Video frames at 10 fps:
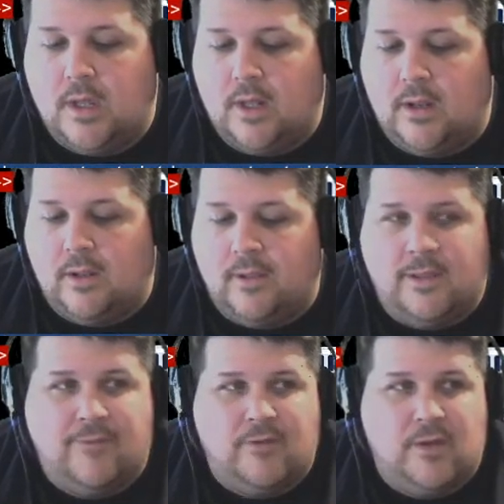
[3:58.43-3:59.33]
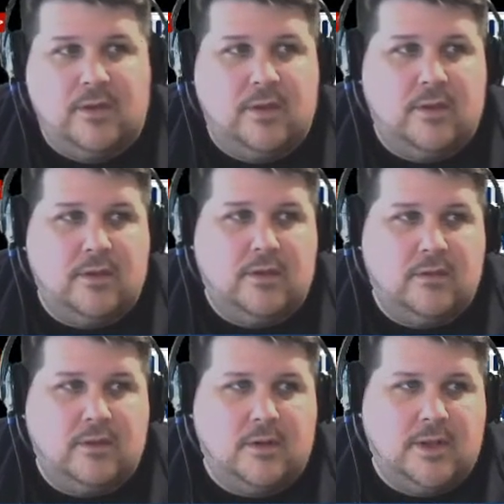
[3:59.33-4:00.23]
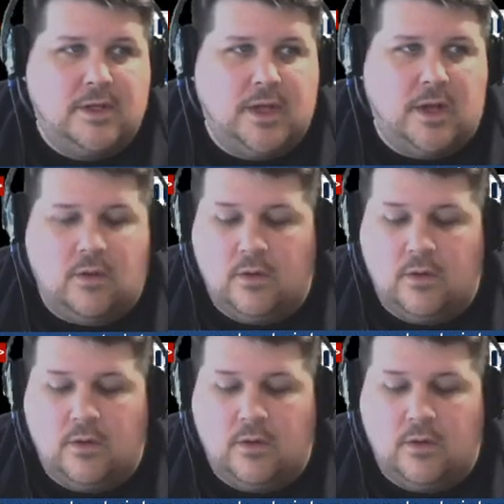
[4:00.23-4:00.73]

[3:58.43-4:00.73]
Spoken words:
11 to Li Chow.